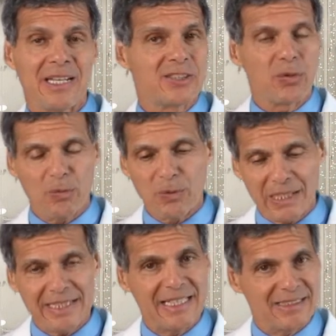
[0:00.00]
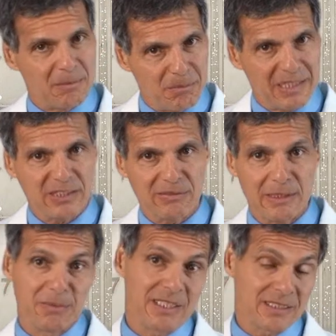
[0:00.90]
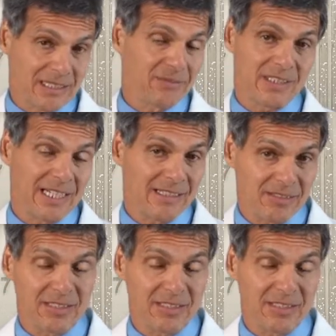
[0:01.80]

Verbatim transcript: So really it's a must read because liver cancer